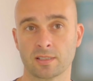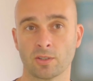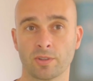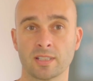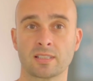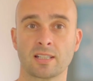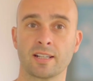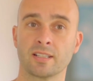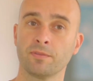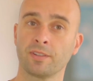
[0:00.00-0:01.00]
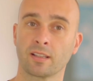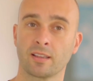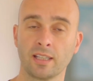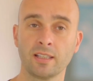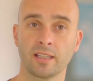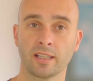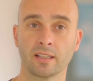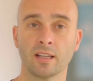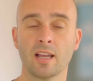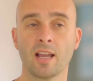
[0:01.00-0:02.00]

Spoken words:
So this scientific thinking